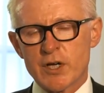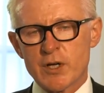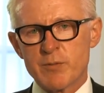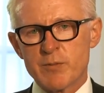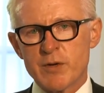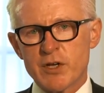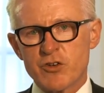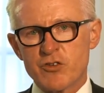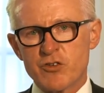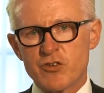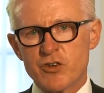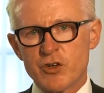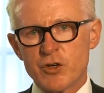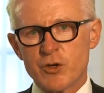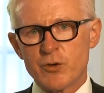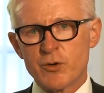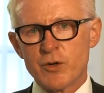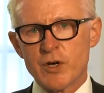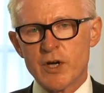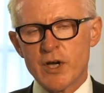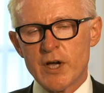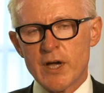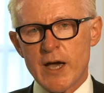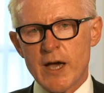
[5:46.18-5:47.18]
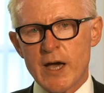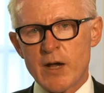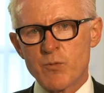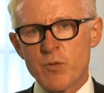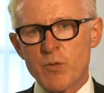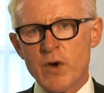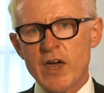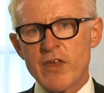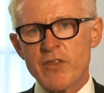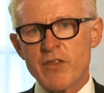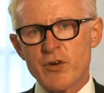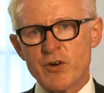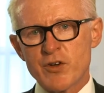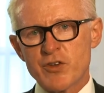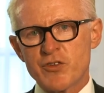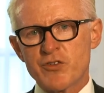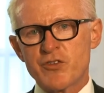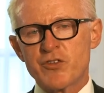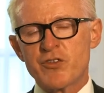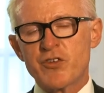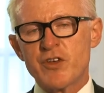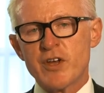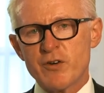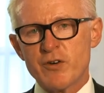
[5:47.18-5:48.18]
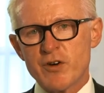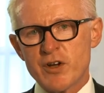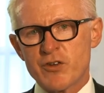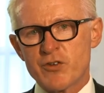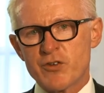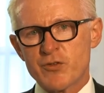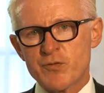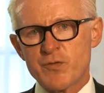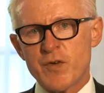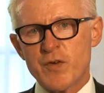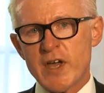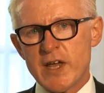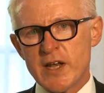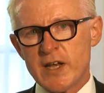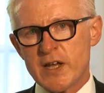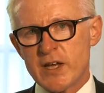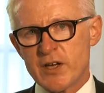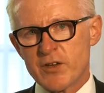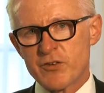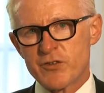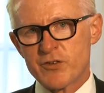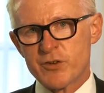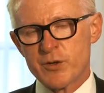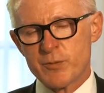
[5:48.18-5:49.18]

commit to. And where there are serious failures